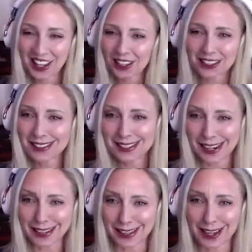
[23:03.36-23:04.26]
Like just
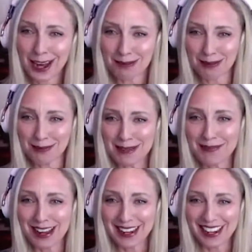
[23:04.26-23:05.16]
take the compliment,
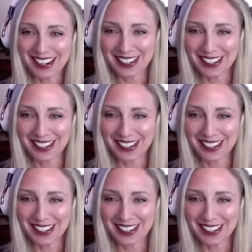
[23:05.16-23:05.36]
buddy.